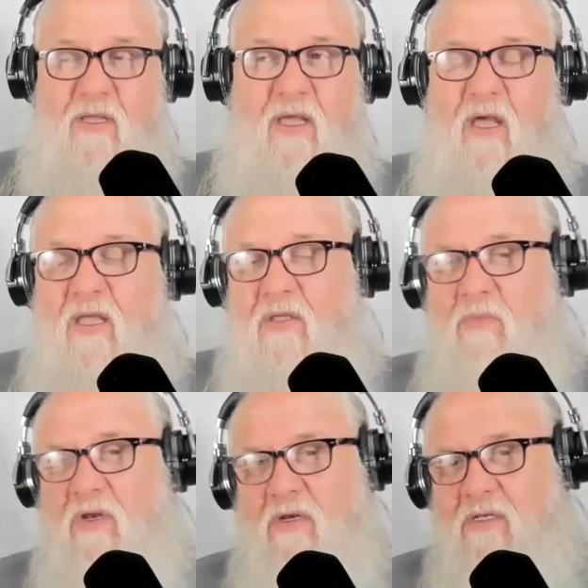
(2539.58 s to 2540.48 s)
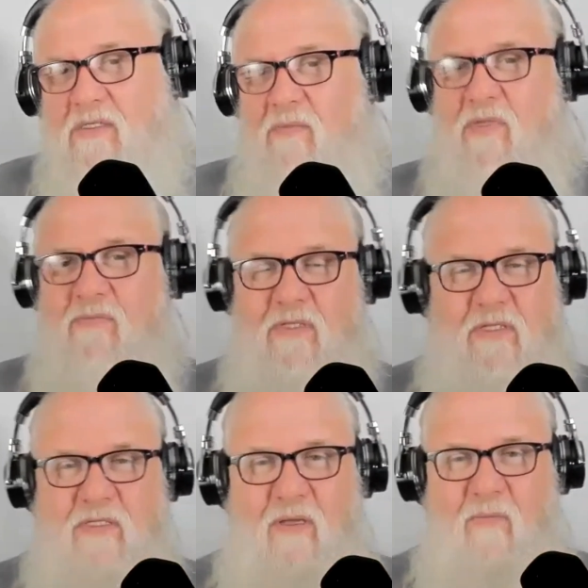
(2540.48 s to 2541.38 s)
so you get high humidity sometimes
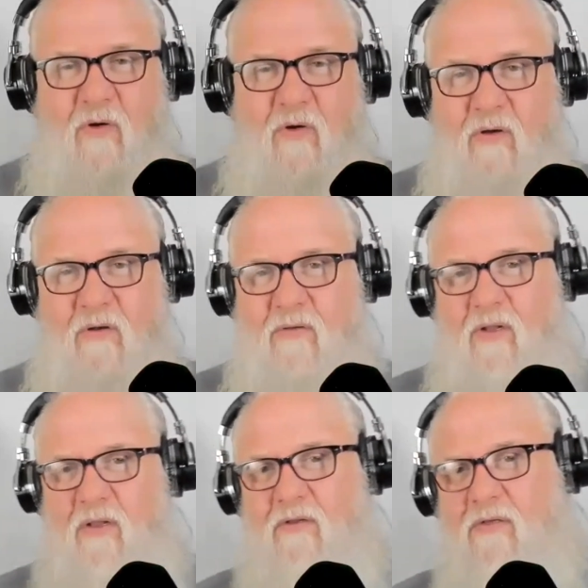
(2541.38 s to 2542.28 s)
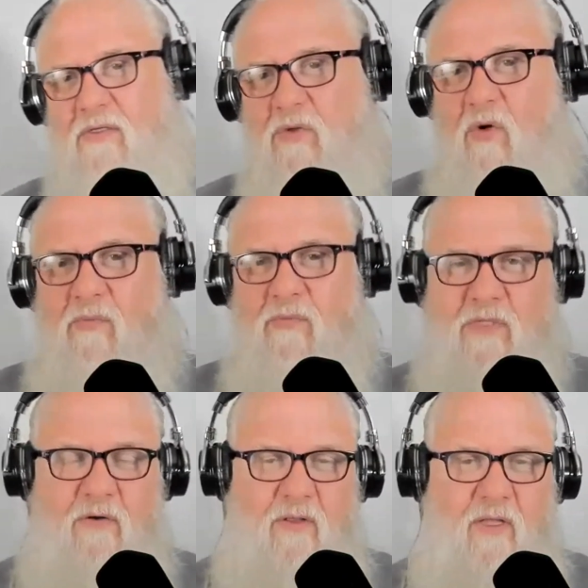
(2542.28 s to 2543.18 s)
in the summer, and
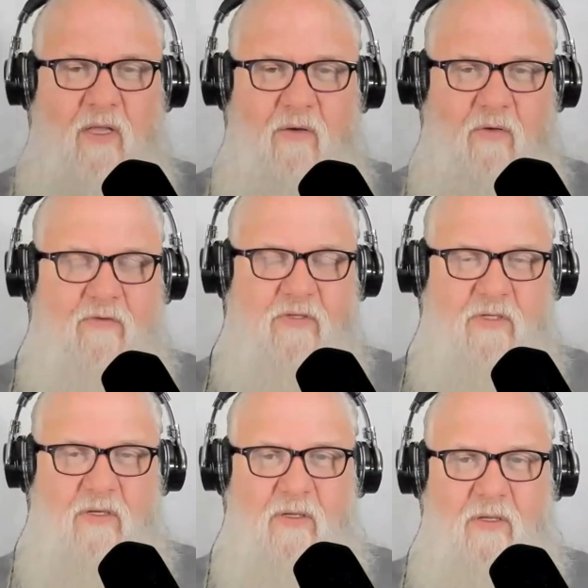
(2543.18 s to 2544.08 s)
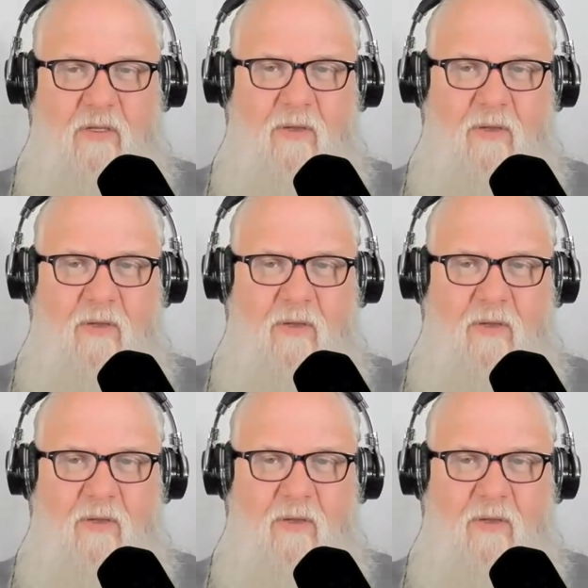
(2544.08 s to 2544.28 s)
storms here and there, obviously,